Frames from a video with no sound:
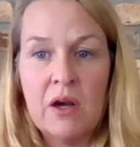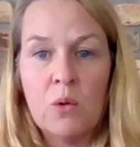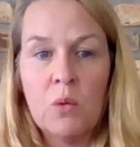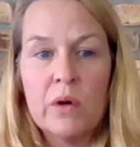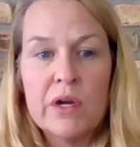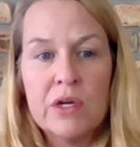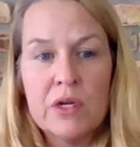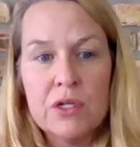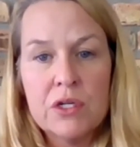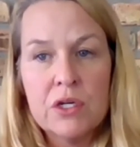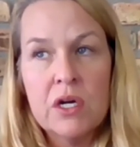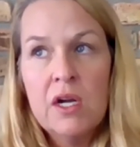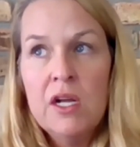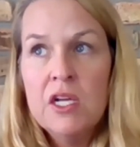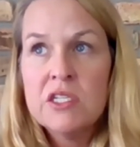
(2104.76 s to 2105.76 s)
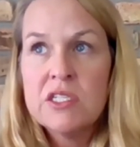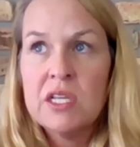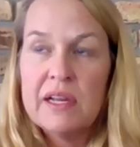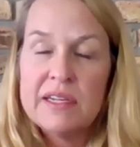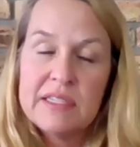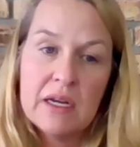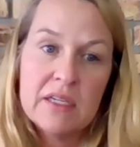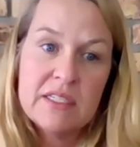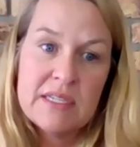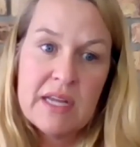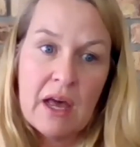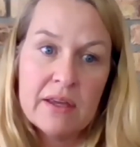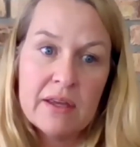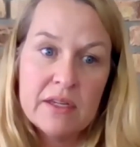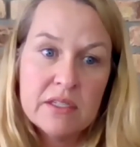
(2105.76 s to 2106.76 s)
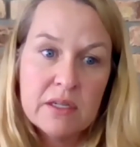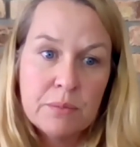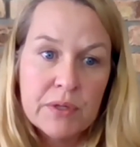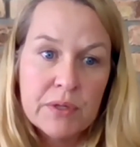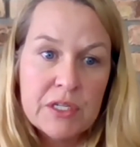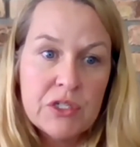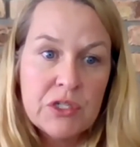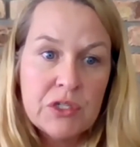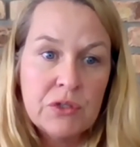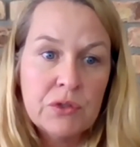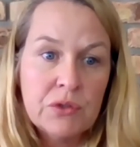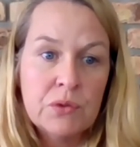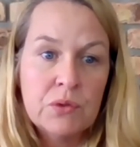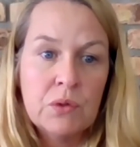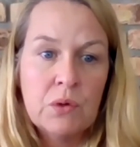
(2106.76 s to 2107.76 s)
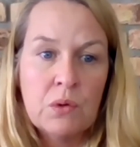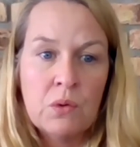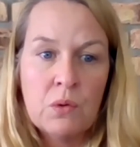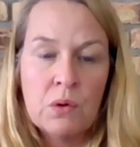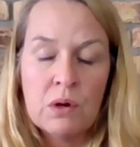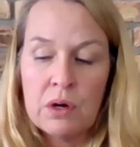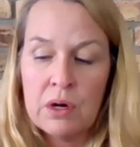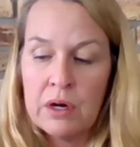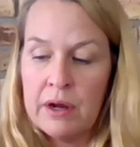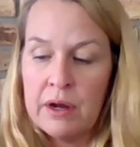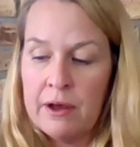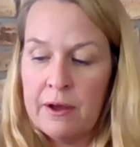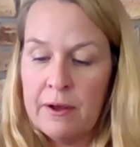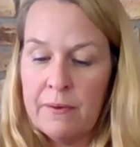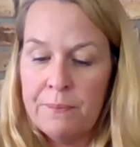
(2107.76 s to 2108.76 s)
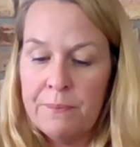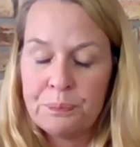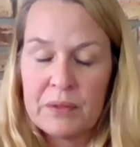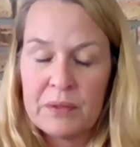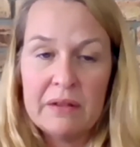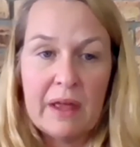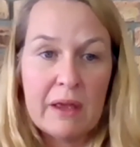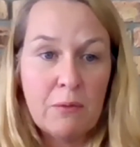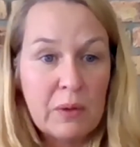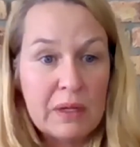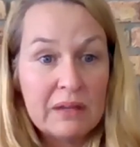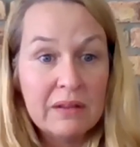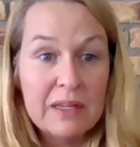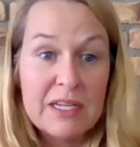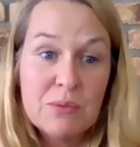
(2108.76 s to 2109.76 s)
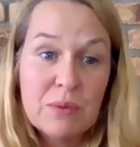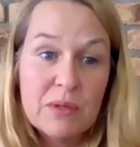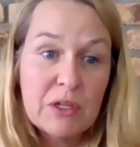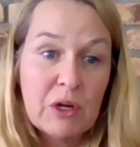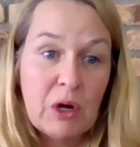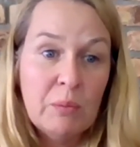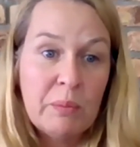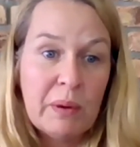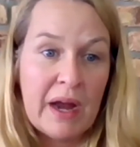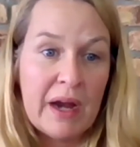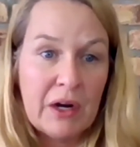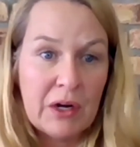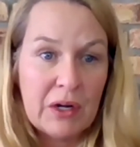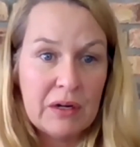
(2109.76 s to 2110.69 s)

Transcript: or when you're selecting a stallion to breed to, or like when Liz went to go buy